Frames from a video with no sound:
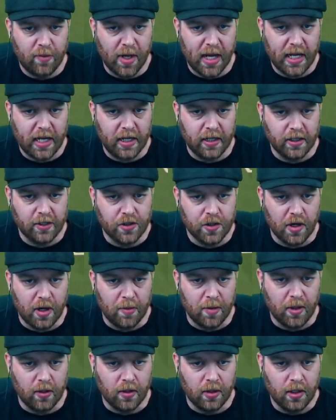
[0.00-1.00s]
back into
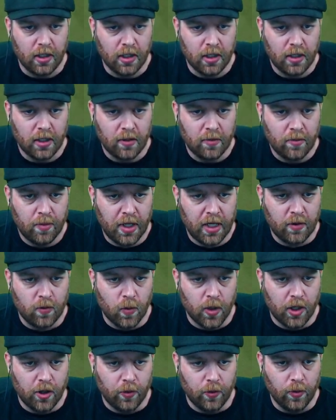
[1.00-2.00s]
trouble. Big
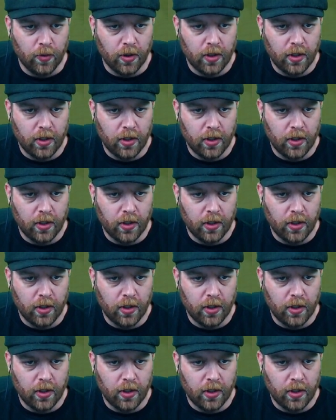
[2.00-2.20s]
woo.